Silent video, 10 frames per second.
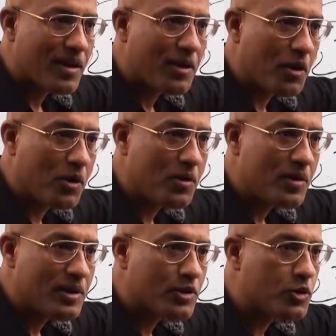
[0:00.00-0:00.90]

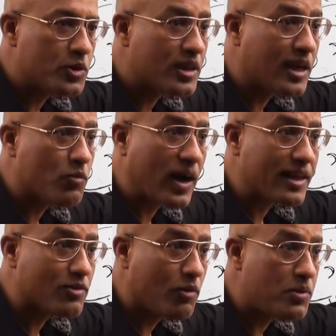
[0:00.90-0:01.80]
No. So, do you think
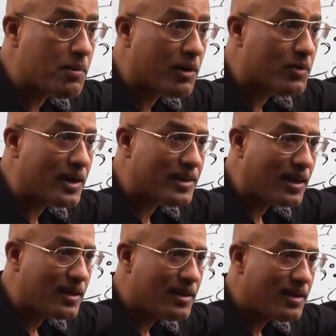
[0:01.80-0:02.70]
virus will be able to
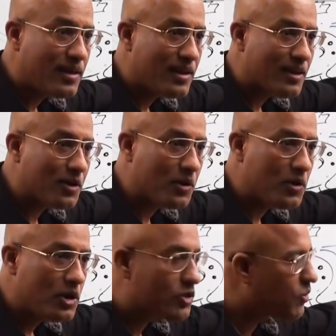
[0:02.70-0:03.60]
enter?
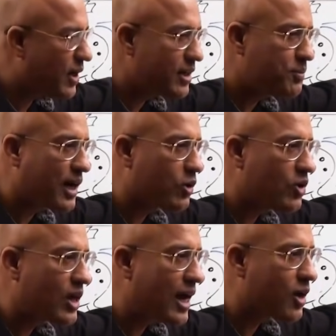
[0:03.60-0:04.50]
No. So, will it be a good
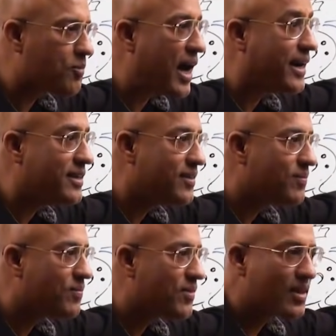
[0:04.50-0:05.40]
drug or bad?
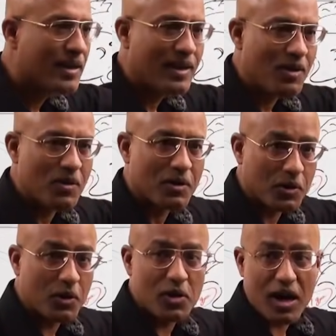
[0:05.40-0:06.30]

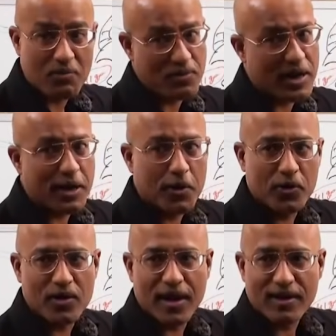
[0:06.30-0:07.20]
Good drug, very good
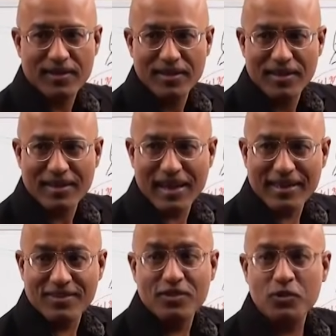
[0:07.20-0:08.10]
drug,
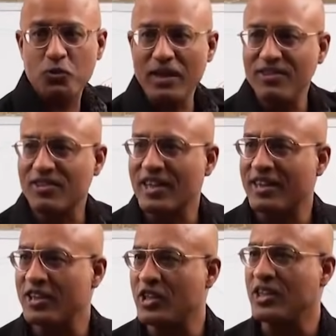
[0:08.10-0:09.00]
right? This is one
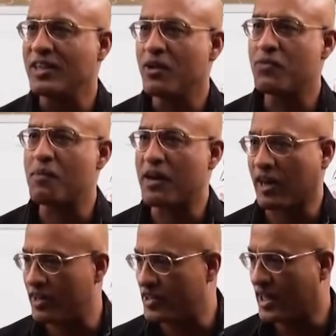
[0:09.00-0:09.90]
strategy
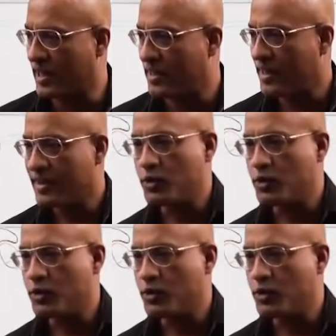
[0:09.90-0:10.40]
pharmacologically.